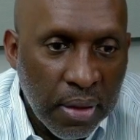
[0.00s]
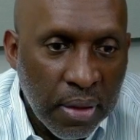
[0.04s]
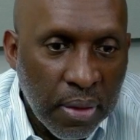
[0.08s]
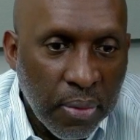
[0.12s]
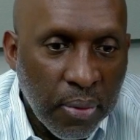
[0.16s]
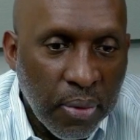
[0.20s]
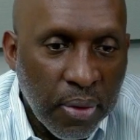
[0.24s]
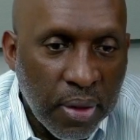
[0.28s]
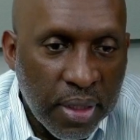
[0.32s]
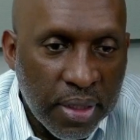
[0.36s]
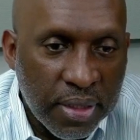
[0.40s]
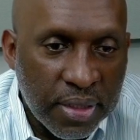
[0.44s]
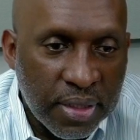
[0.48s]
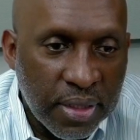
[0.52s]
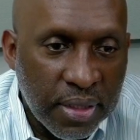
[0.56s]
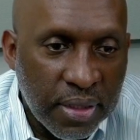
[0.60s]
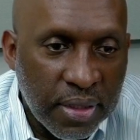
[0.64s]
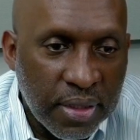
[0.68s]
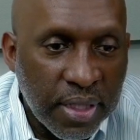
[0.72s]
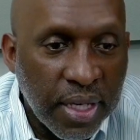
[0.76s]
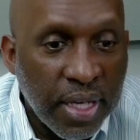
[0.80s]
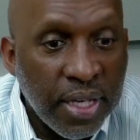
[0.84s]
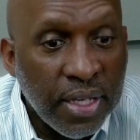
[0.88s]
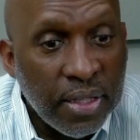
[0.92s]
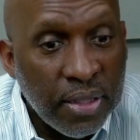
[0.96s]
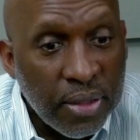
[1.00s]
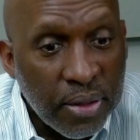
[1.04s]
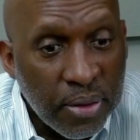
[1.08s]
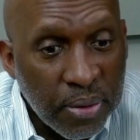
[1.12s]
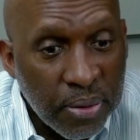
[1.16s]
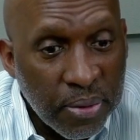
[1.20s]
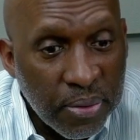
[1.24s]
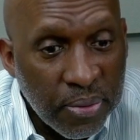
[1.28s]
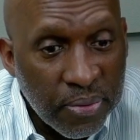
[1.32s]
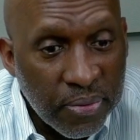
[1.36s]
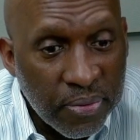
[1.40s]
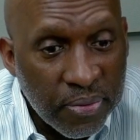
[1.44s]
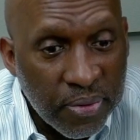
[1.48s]
Well, listen, thank
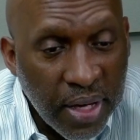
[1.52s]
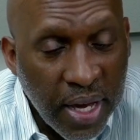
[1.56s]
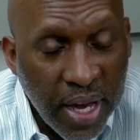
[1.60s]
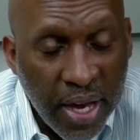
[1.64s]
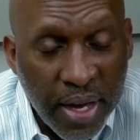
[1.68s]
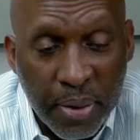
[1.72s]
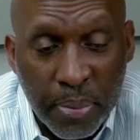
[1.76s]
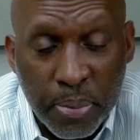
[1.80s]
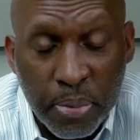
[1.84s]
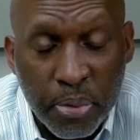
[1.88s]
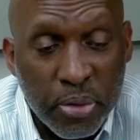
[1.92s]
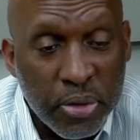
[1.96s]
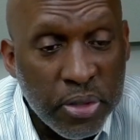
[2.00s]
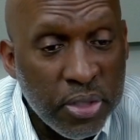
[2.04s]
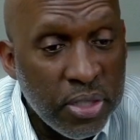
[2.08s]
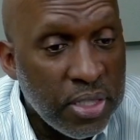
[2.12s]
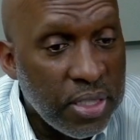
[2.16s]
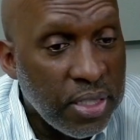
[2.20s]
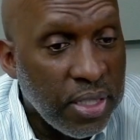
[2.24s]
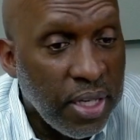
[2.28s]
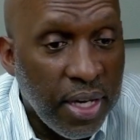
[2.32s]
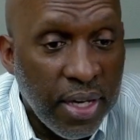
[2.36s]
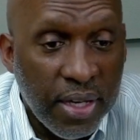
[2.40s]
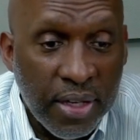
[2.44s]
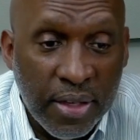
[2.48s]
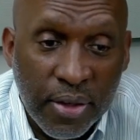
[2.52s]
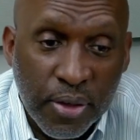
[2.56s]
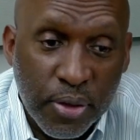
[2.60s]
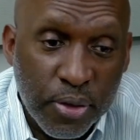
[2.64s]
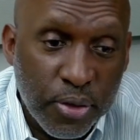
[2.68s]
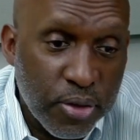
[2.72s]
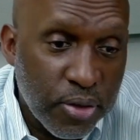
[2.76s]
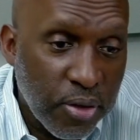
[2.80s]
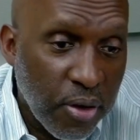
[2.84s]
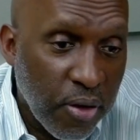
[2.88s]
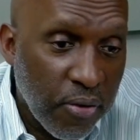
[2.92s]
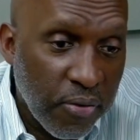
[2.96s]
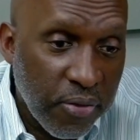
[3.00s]
you. I appreciate your
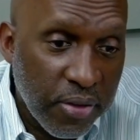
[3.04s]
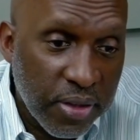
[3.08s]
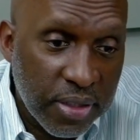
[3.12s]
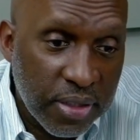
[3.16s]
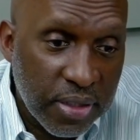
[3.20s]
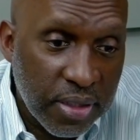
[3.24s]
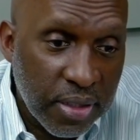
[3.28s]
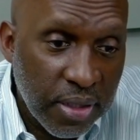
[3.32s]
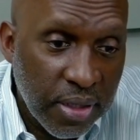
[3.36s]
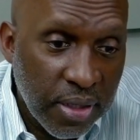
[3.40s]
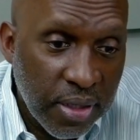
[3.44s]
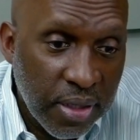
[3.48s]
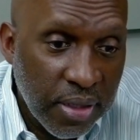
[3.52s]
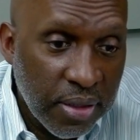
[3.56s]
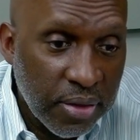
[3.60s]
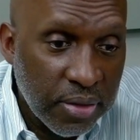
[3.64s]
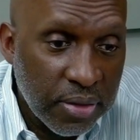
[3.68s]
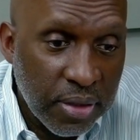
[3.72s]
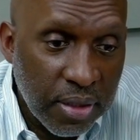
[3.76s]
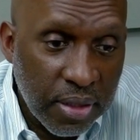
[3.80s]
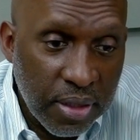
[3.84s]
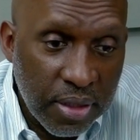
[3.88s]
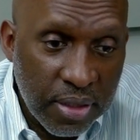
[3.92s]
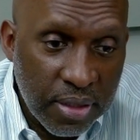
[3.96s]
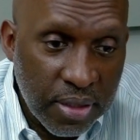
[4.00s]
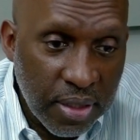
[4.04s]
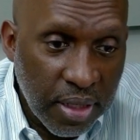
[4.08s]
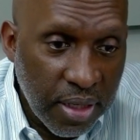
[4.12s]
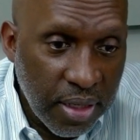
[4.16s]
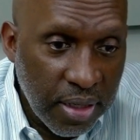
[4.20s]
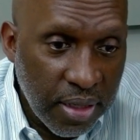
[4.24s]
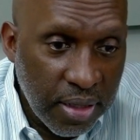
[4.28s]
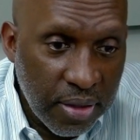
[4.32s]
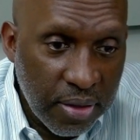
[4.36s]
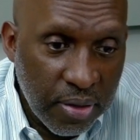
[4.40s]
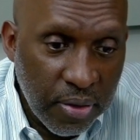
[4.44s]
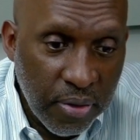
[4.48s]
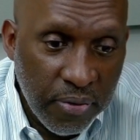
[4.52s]
service to the
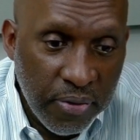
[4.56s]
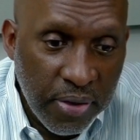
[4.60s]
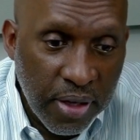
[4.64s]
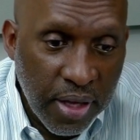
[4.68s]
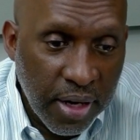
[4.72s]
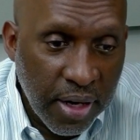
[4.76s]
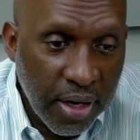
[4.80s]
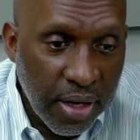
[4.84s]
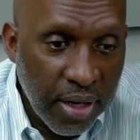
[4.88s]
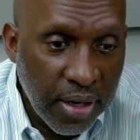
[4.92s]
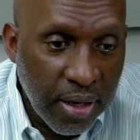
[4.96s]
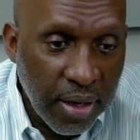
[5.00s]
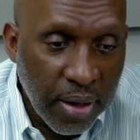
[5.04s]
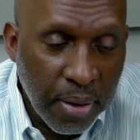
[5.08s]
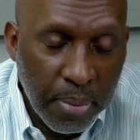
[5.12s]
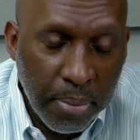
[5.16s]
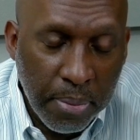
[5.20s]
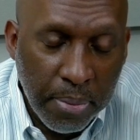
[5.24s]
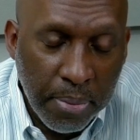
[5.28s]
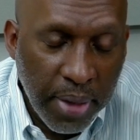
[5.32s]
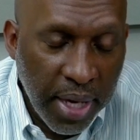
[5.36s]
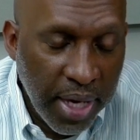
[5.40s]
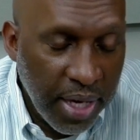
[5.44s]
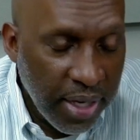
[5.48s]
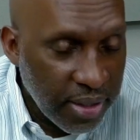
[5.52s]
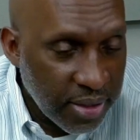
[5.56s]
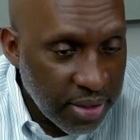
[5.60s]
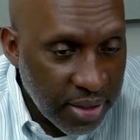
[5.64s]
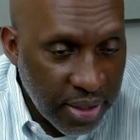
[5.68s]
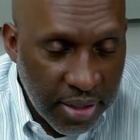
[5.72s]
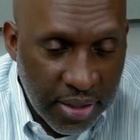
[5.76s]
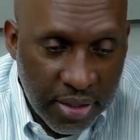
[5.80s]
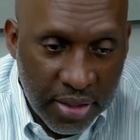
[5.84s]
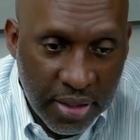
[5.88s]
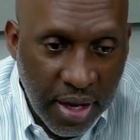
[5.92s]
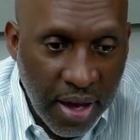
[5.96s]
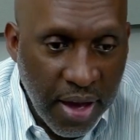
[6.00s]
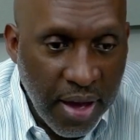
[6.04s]
city. You've done an
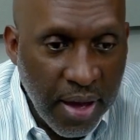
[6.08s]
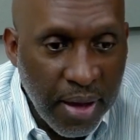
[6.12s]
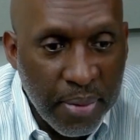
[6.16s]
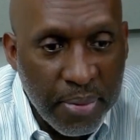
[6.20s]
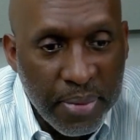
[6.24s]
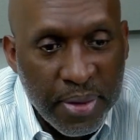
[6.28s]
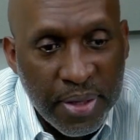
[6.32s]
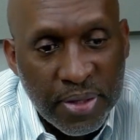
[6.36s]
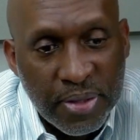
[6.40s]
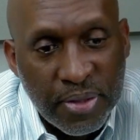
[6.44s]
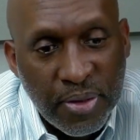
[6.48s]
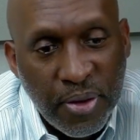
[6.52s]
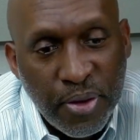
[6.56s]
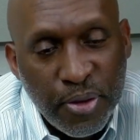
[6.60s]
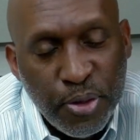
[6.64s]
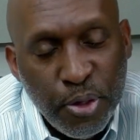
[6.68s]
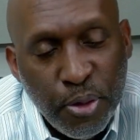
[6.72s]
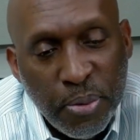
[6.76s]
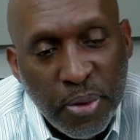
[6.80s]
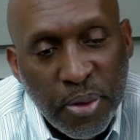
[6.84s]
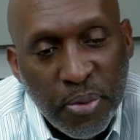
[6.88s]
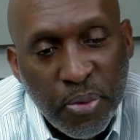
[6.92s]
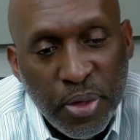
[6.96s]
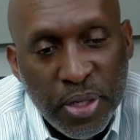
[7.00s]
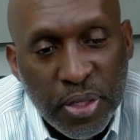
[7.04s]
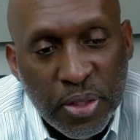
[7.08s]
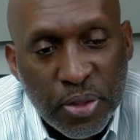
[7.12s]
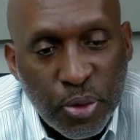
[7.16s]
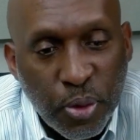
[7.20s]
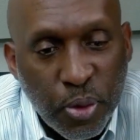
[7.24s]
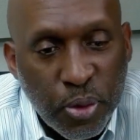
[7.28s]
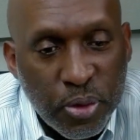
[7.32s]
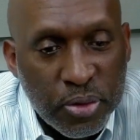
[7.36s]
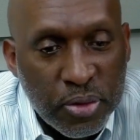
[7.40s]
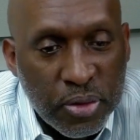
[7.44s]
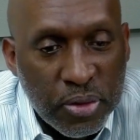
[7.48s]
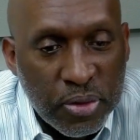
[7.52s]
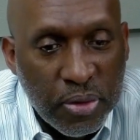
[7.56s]
amazing job as our Human
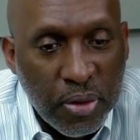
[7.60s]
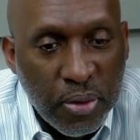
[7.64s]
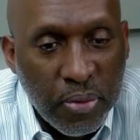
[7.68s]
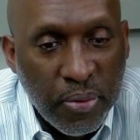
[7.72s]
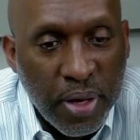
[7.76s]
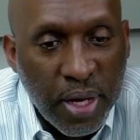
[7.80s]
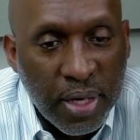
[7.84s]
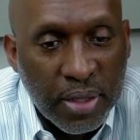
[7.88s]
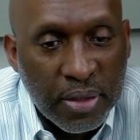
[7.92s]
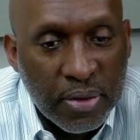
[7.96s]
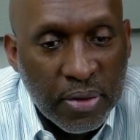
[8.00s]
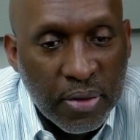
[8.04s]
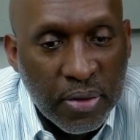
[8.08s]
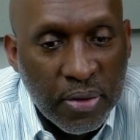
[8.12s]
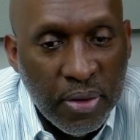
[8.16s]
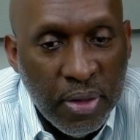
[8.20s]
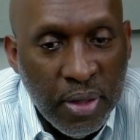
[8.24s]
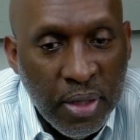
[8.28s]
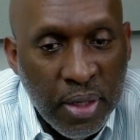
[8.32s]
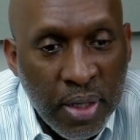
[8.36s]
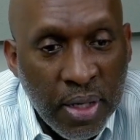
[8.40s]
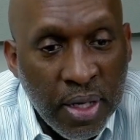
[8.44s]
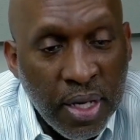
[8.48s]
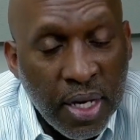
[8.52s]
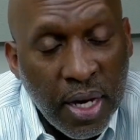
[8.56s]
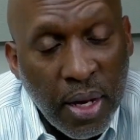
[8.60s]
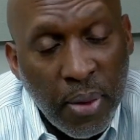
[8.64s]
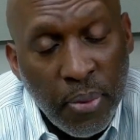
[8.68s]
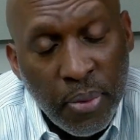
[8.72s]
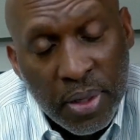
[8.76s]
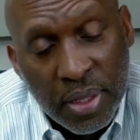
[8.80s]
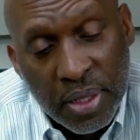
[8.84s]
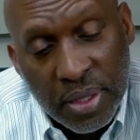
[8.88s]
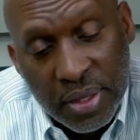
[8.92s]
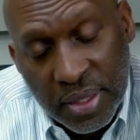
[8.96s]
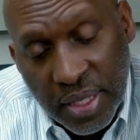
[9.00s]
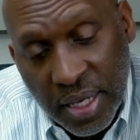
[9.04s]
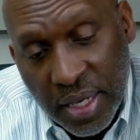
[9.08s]
Resources Director, and I want
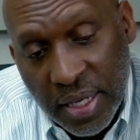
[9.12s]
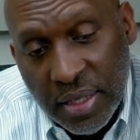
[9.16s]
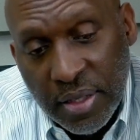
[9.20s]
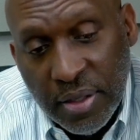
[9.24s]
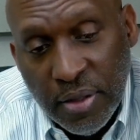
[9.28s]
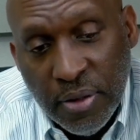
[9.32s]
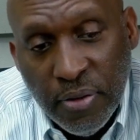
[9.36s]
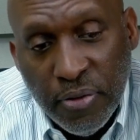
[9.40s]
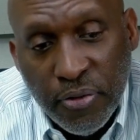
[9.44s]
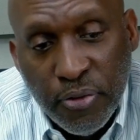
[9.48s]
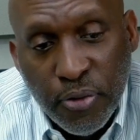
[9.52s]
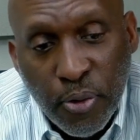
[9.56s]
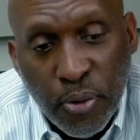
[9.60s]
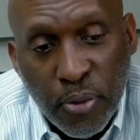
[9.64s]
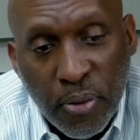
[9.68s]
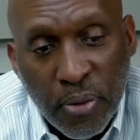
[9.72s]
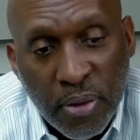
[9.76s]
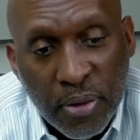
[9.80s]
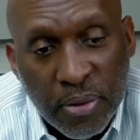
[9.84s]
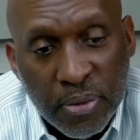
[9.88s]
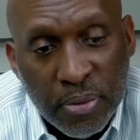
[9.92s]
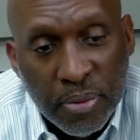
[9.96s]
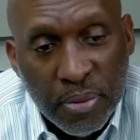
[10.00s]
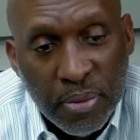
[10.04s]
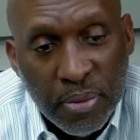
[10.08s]
to thank you for